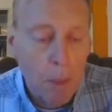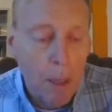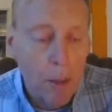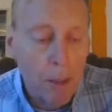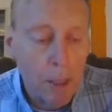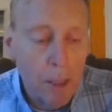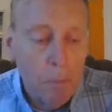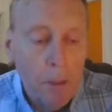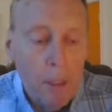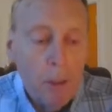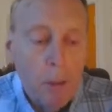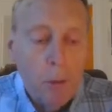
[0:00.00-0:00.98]
Power that can
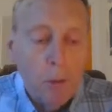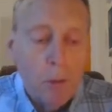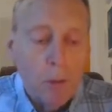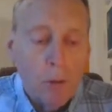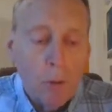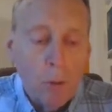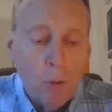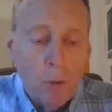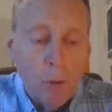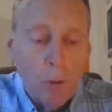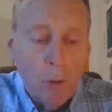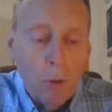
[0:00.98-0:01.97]
be used to
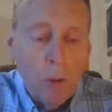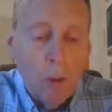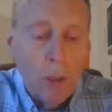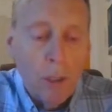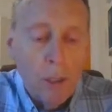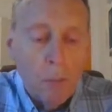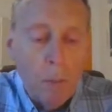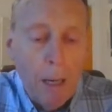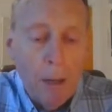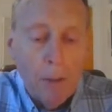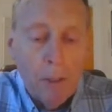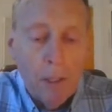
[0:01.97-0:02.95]
do good is
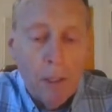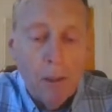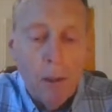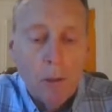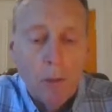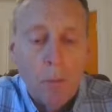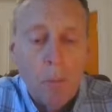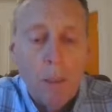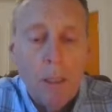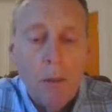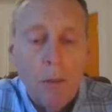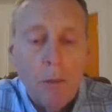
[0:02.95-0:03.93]
power that can also be
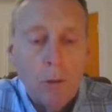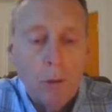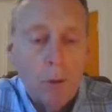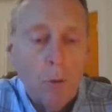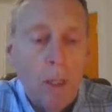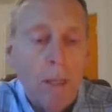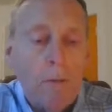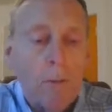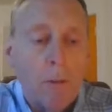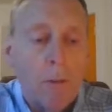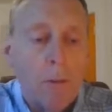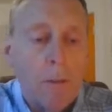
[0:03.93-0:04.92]
used to do
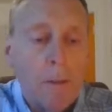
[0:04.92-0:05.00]
evil.